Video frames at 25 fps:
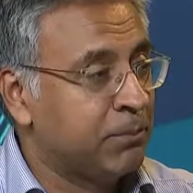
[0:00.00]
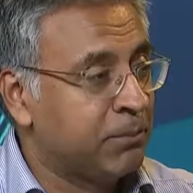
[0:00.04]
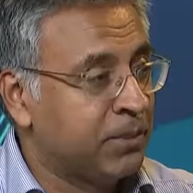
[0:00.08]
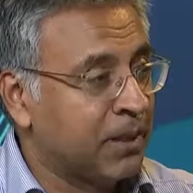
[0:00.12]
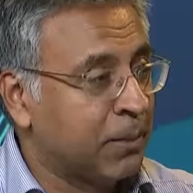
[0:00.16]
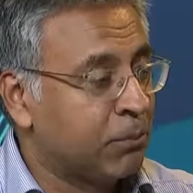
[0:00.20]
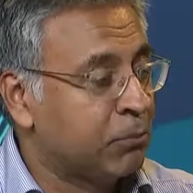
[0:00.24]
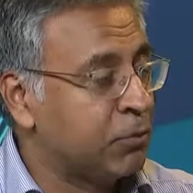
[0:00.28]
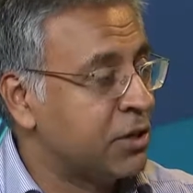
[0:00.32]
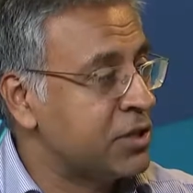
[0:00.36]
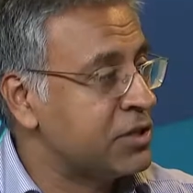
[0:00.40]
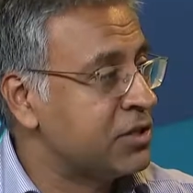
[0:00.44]

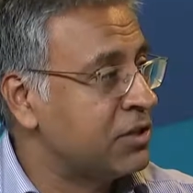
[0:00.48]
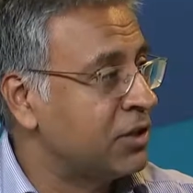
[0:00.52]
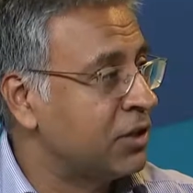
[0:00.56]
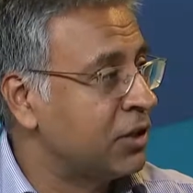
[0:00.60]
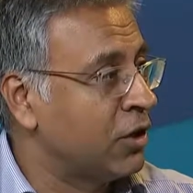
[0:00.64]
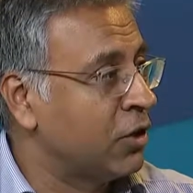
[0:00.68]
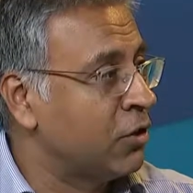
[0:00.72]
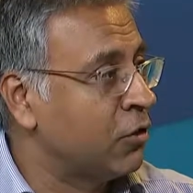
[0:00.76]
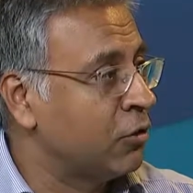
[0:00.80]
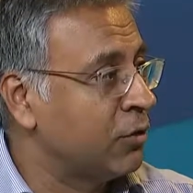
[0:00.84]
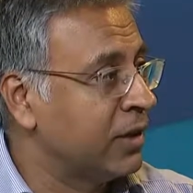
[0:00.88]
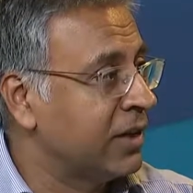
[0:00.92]
Blood pressure
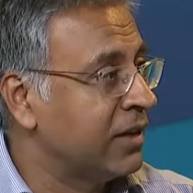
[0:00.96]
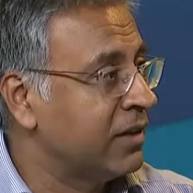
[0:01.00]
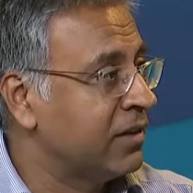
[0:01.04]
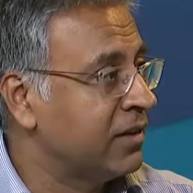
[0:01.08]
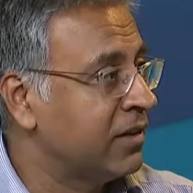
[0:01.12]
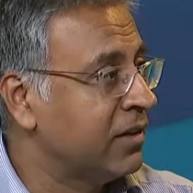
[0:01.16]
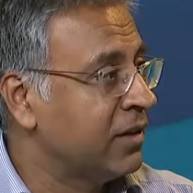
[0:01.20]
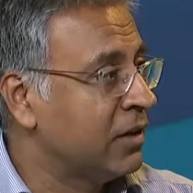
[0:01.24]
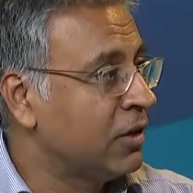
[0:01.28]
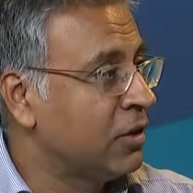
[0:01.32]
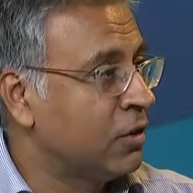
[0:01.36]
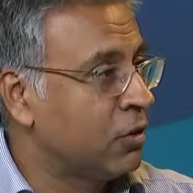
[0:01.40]
lowering,
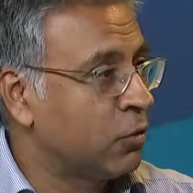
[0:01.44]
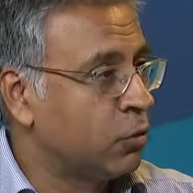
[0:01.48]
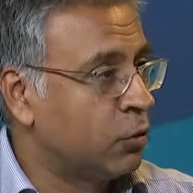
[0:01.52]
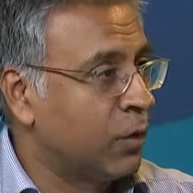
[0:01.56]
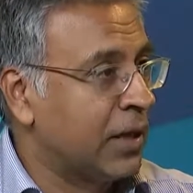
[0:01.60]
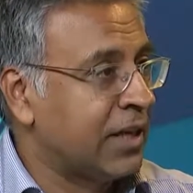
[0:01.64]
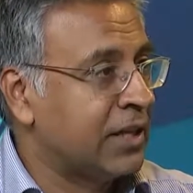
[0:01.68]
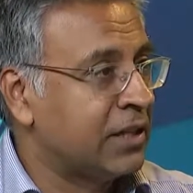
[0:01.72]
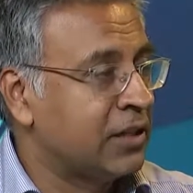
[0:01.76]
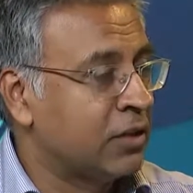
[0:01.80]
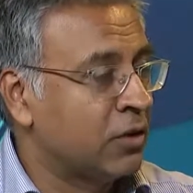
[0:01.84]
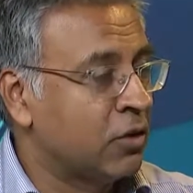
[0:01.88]

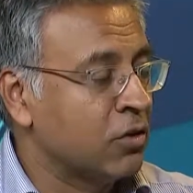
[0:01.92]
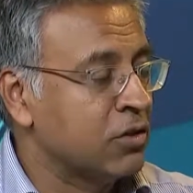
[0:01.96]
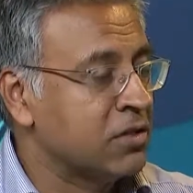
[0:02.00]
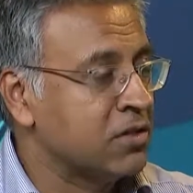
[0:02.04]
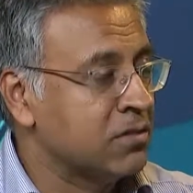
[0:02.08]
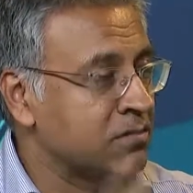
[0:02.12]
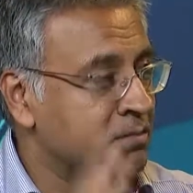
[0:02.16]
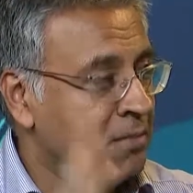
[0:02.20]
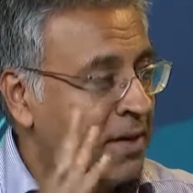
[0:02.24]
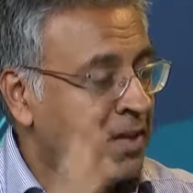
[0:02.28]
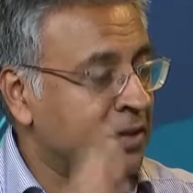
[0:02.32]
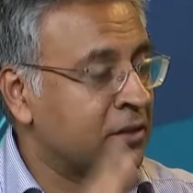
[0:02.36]
weight loss,
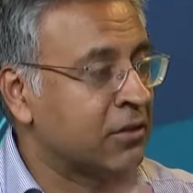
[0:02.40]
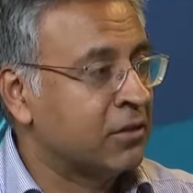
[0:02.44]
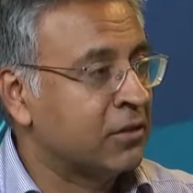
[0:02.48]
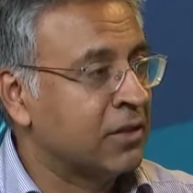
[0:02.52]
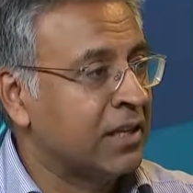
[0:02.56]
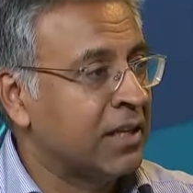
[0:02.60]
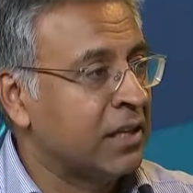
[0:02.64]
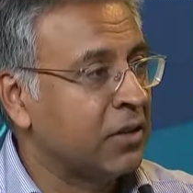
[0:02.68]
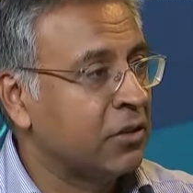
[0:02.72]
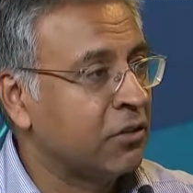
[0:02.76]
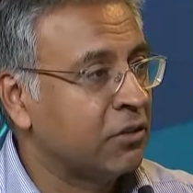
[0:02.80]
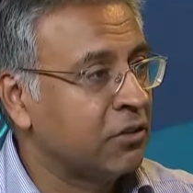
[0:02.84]
mental
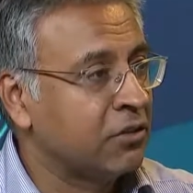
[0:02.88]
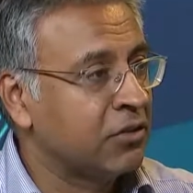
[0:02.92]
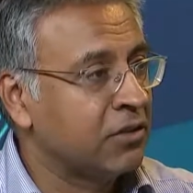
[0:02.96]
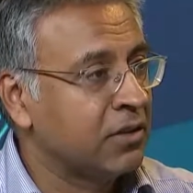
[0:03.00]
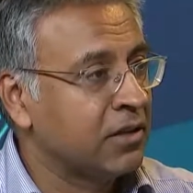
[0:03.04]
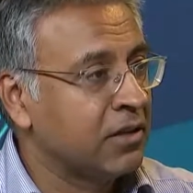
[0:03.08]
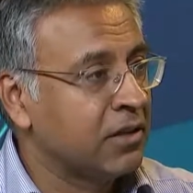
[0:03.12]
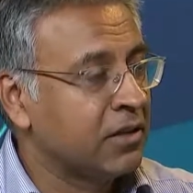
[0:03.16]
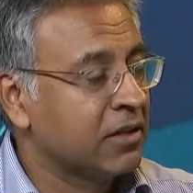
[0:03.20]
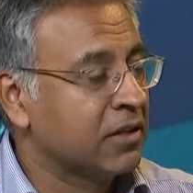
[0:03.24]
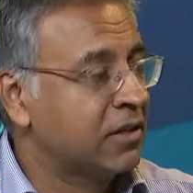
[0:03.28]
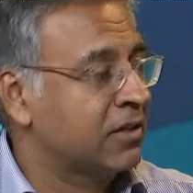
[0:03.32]
health,
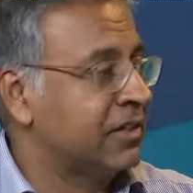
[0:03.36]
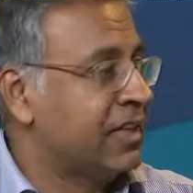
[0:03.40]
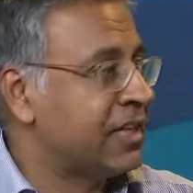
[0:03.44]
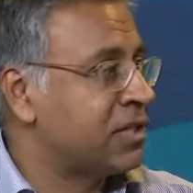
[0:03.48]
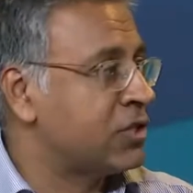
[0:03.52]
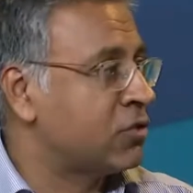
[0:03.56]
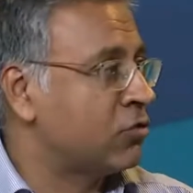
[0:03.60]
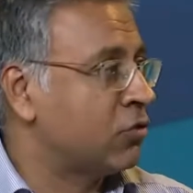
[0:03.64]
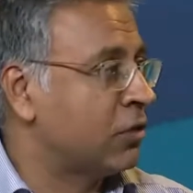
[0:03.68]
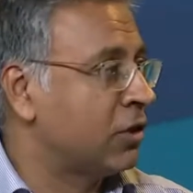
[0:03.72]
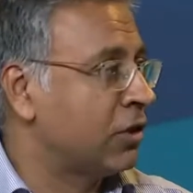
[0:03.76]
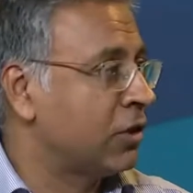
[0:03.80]

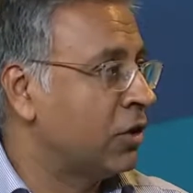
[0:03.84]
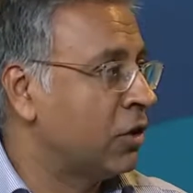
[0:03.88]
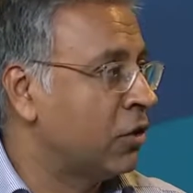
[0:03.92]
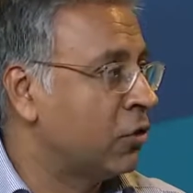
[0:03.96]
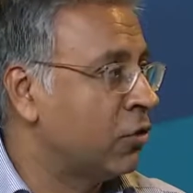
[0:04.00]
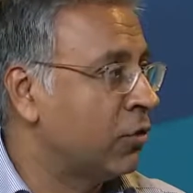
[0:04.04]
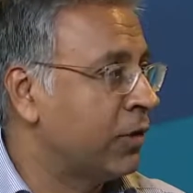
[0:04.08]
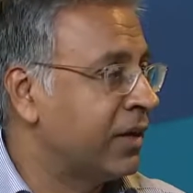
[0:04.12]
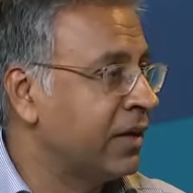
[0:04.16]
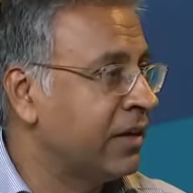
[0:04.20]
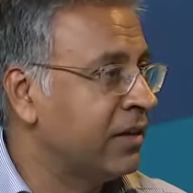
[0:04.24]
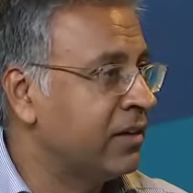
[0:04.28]
cholesterol
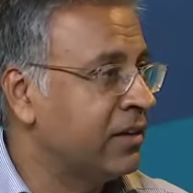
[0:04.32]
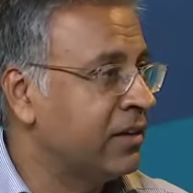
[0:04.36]
lowering,